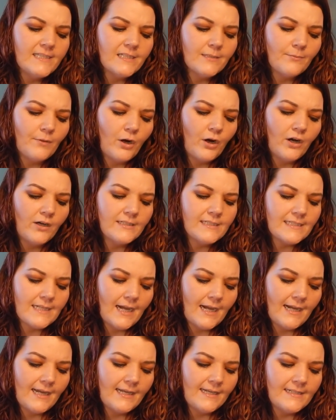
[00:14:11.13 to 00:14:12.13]
small
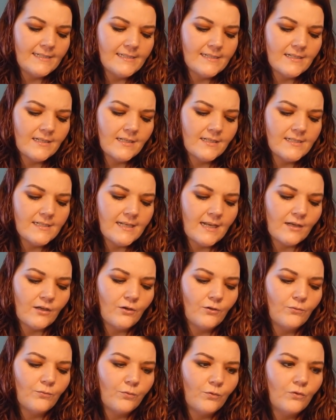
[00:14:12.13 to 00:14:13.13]
size
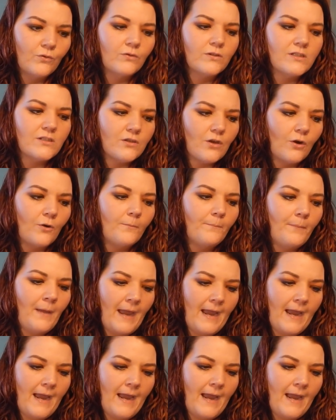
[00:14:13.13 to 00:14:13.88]
single wool soap